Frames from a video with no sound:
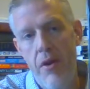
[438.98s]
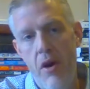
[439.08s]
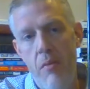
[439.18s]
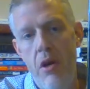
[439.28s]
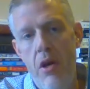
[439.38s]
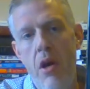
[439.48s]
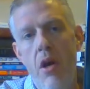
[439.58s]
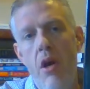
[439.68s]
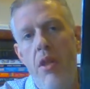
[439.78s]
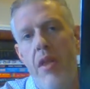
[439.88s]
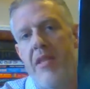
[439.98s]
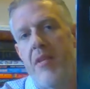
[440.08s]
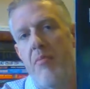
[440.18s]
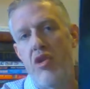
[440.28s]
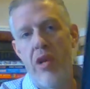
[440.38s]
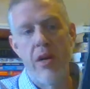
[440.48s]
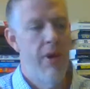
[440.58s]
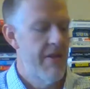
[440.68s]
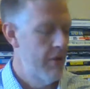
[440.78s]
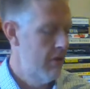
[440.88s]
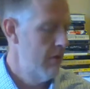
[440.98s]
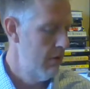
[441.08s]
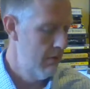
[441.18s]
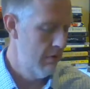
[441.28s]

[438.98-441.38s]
it though, but that's the Bertrand Russell,